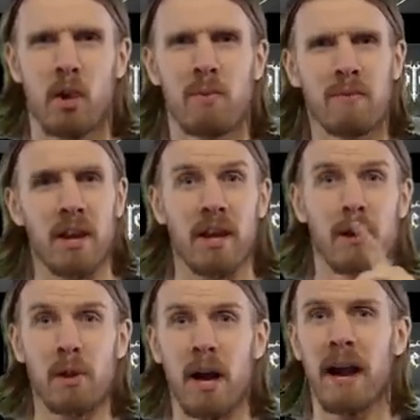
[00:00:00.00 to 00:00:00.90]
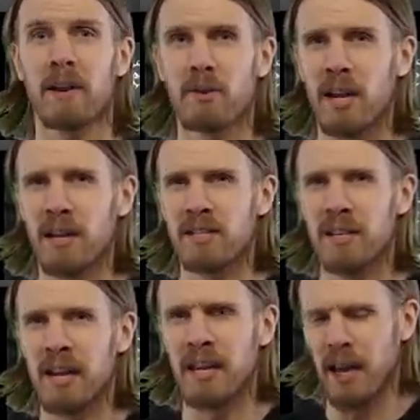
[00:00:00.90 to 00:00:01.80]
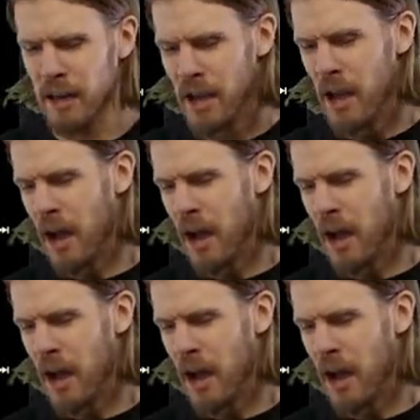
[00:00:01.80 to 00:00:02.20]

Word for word: We've got a couple of hired guns again.